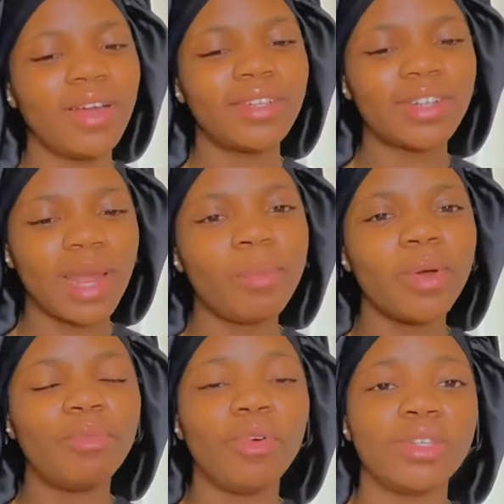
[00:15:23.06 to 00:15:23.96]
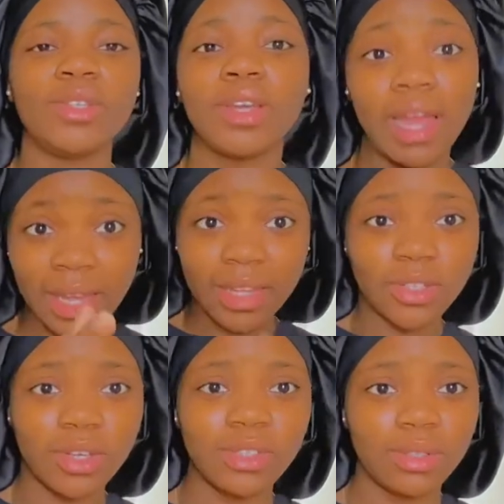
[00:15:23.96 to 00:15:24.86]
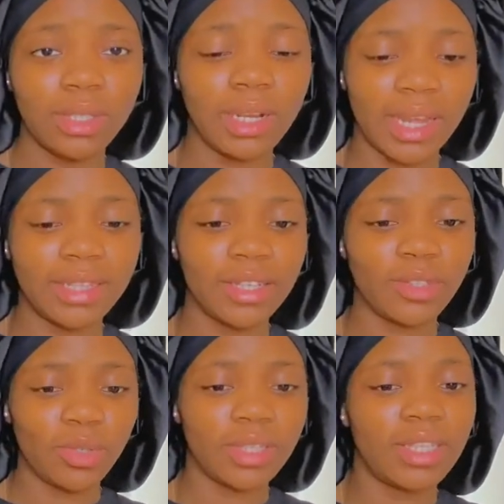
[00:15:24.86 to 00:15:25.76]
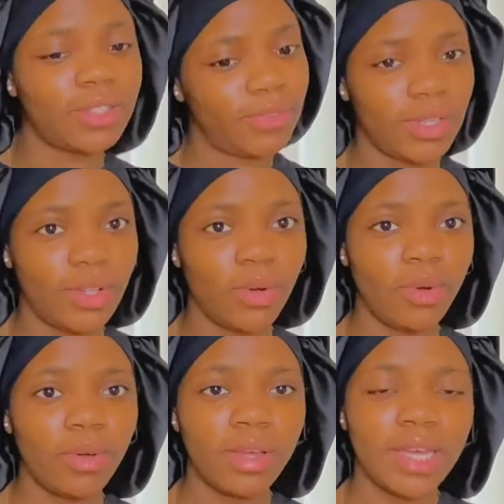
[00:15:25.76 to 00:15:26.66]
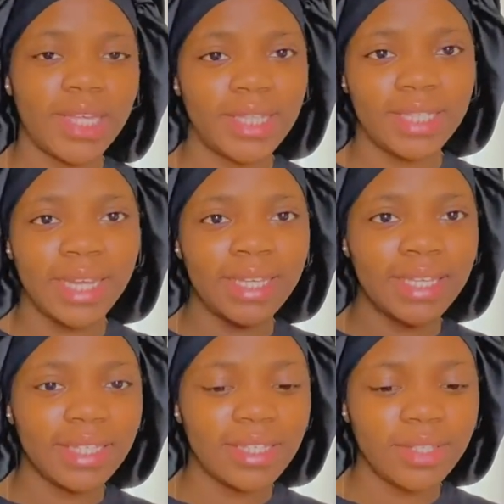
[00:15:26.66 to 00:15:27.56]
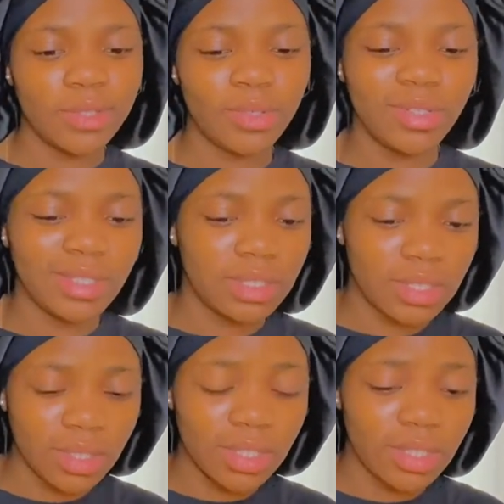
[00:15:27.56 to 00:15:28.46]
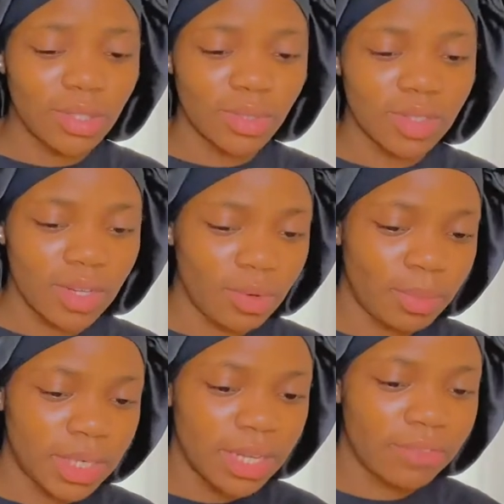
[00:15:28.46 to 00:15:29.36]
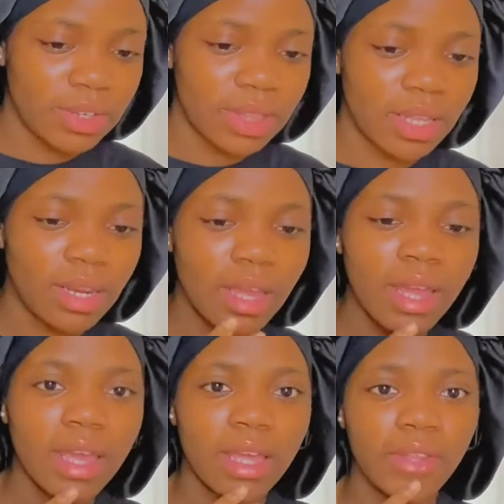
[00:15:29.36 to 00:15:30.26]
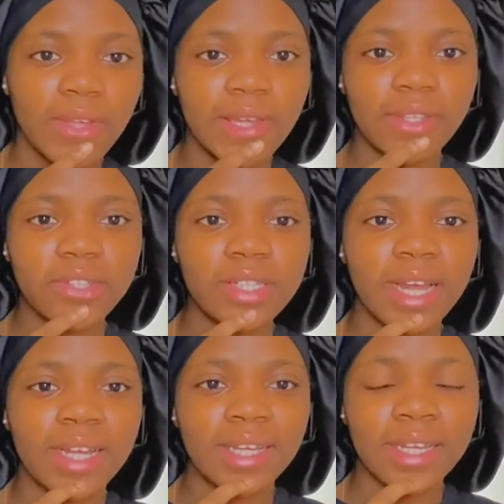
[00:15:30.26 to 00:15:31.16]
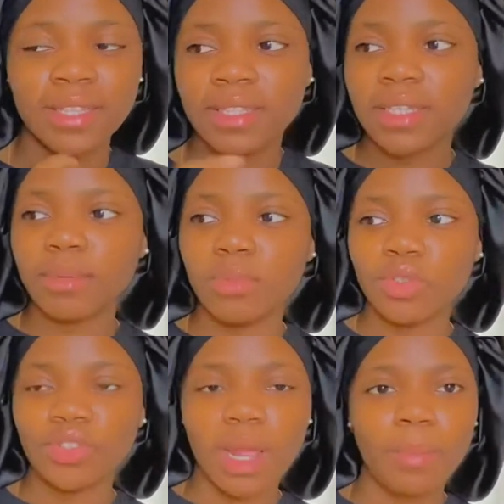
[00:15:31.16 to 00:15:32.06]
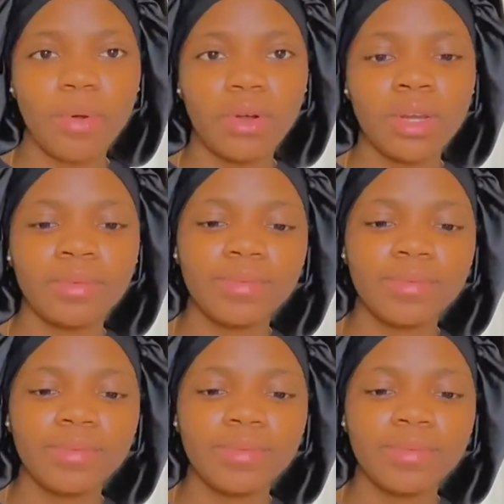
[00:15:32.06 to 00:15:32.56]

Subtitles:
tripod, but I can just use it like this during this video. It's like easy to use it, easy to set up on everything, and you can use it at a table tripod,